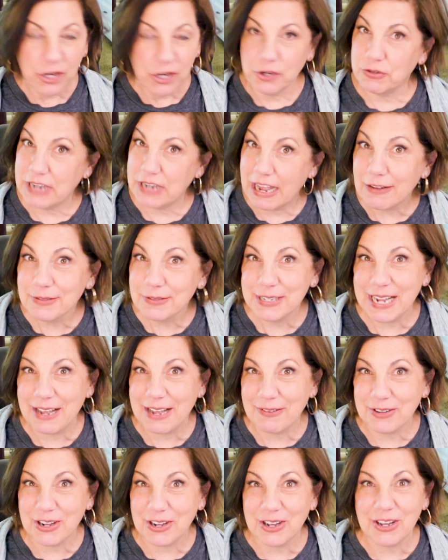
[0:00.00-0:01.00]
your
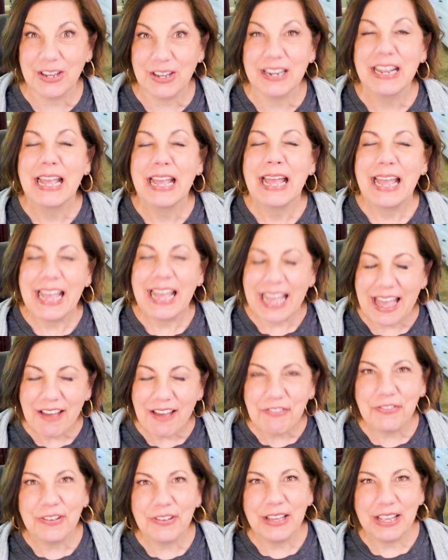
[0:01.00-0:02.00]
downtown on,
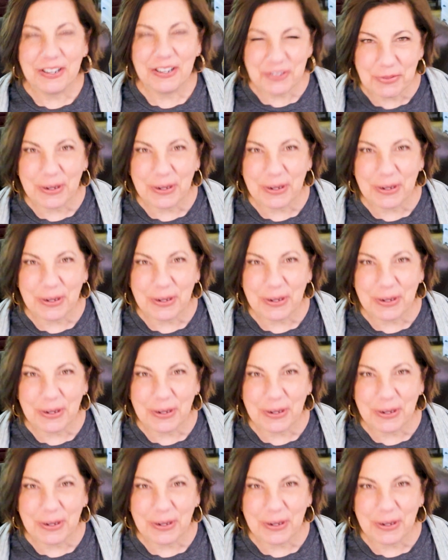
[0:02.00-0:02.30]
F and